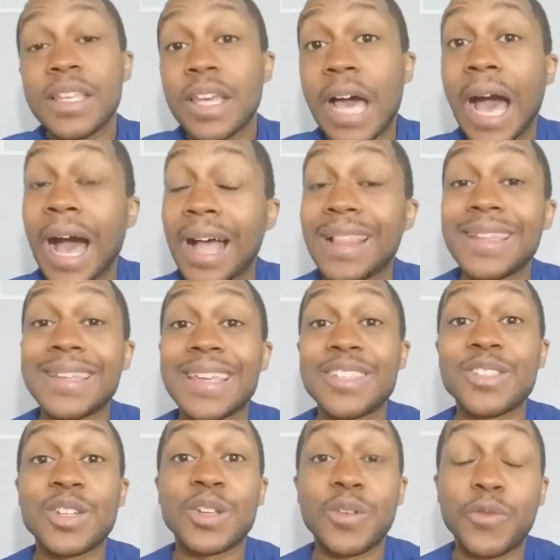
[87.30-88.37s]
Holidays
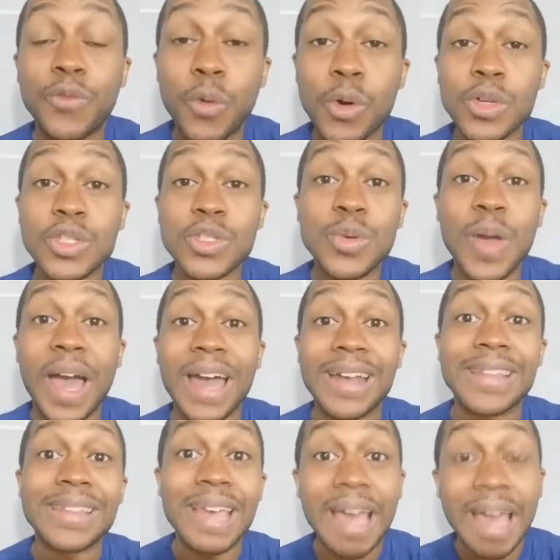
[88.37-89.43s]
are going to force you out
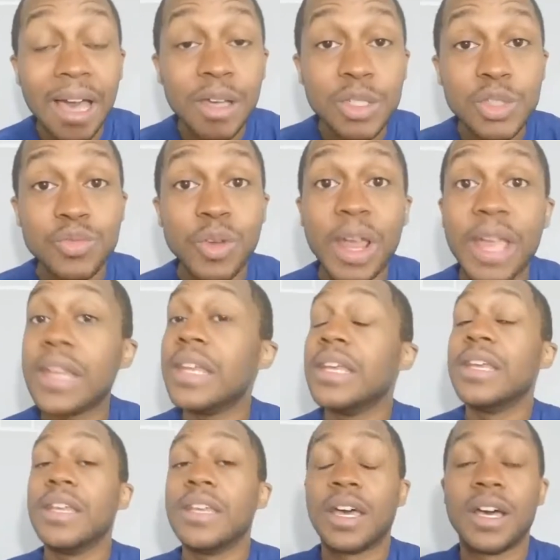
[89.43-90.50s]
of the house, right?
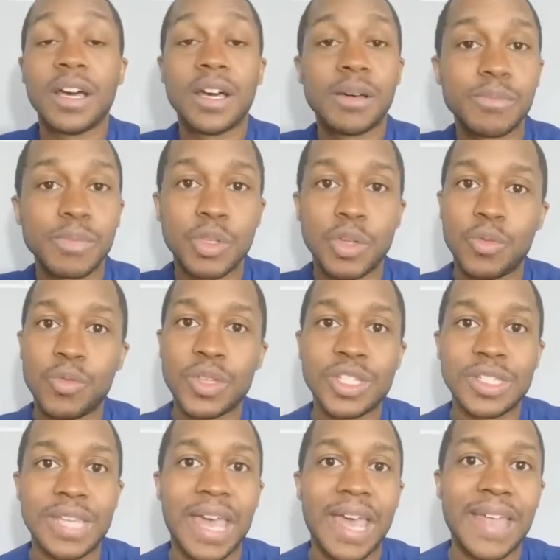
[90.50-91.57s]
We
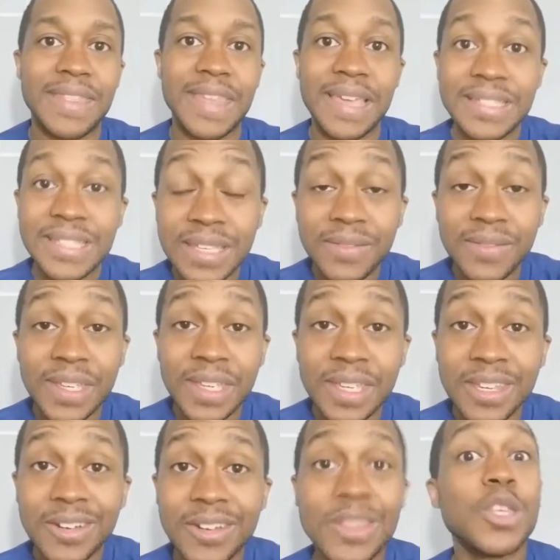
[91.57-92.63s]
just had
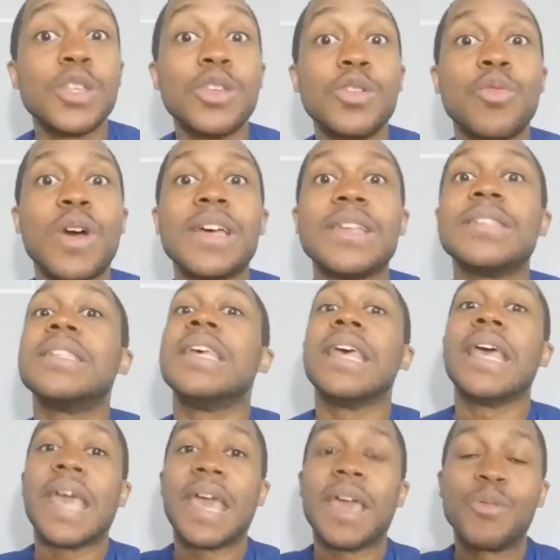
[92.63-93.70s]
Thanksgiving here in the
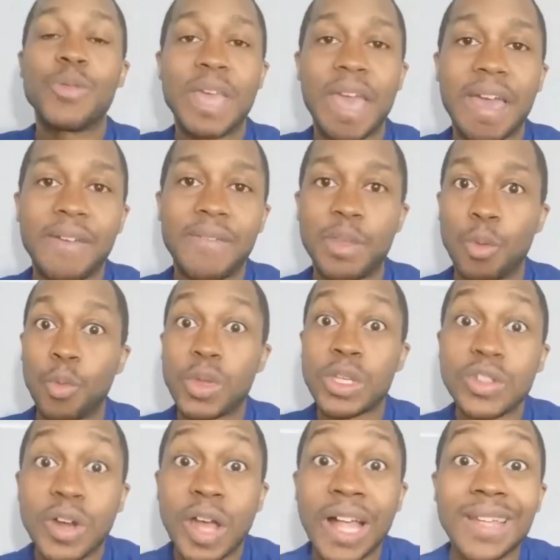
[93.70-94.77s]
US, and we have
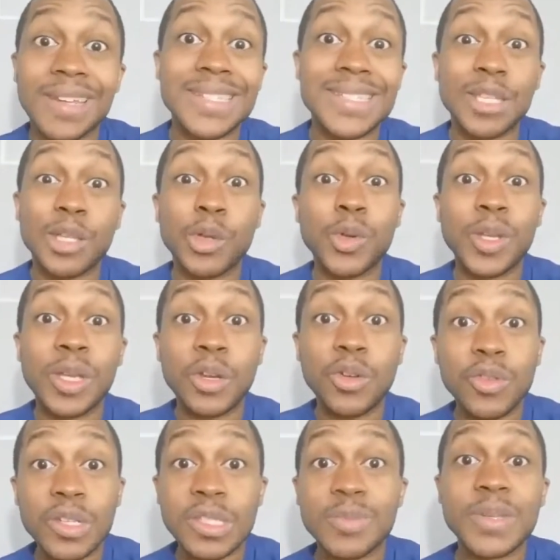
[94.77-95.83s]
the winter holidays,
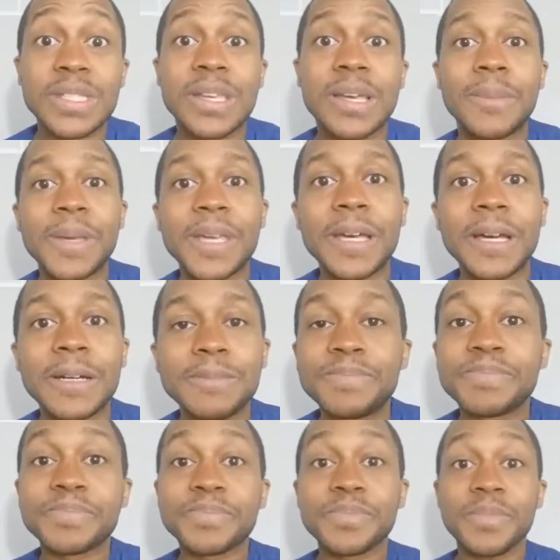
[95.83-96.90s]
including Christmas, coming
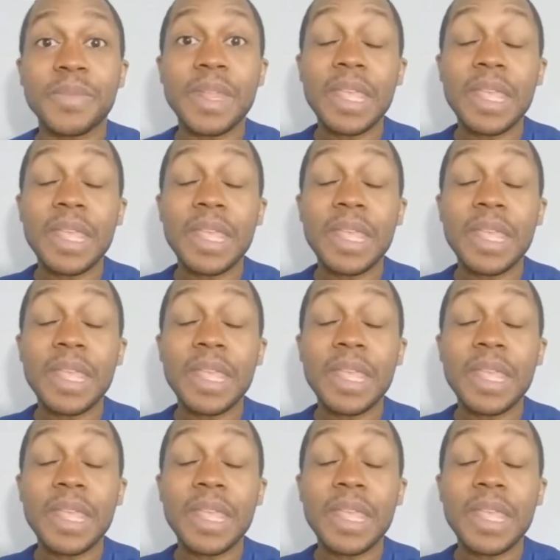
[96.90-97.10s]
up.